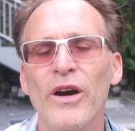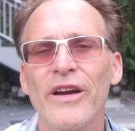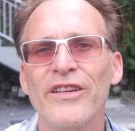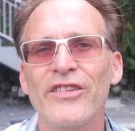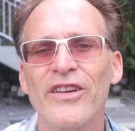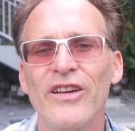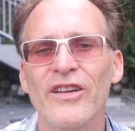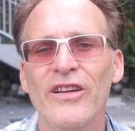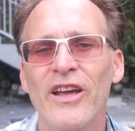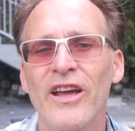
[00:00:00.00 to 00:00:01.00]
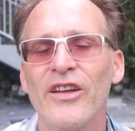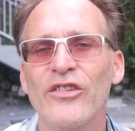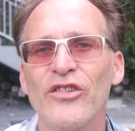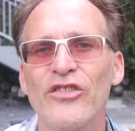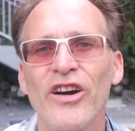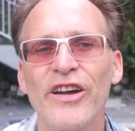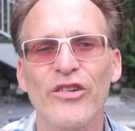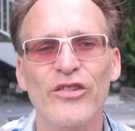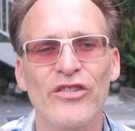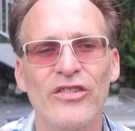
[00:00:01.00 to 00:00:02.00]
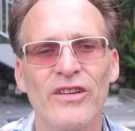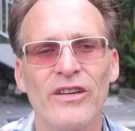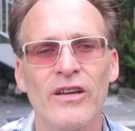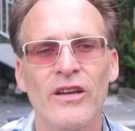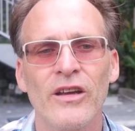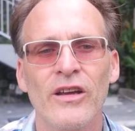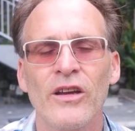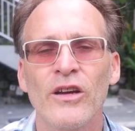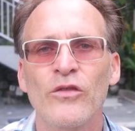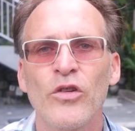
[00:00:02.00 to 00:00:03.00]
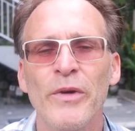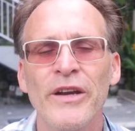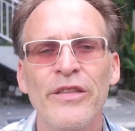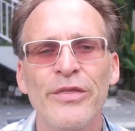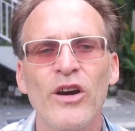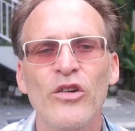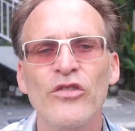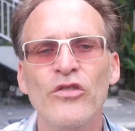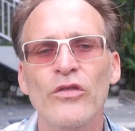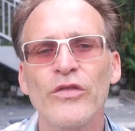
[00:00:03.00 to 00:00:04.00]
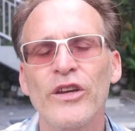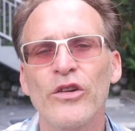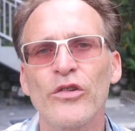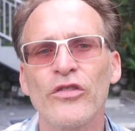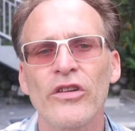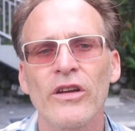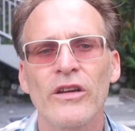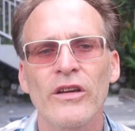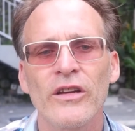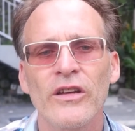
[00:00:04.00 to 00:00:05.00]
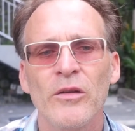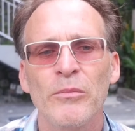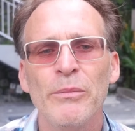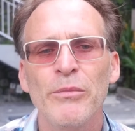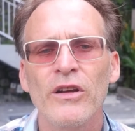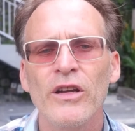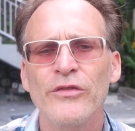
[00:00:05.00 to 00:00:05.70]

mind and desires? For many thousands of years, people